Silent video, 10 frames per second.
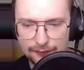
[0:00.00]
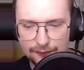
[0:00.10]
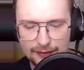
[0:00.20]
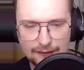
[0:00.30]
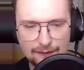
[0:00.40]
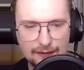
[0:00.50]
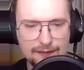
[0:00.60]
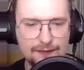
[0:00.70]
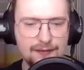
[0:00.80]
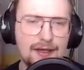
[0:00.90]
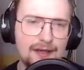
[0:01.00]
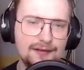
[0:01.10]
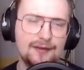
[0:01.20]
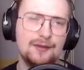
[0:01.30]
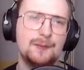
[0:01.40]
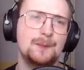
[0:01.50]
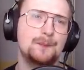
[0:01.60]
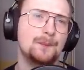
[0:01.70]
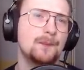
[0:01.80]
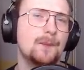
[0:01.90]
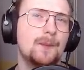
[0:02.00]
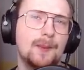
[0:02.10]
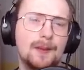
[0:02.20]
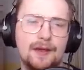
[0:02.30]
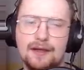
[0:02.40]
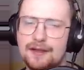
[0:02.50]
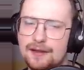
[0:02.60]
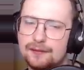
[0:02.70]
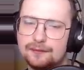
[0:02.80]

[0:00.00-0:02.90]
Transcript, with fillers: 385. Yeah, so I don't know.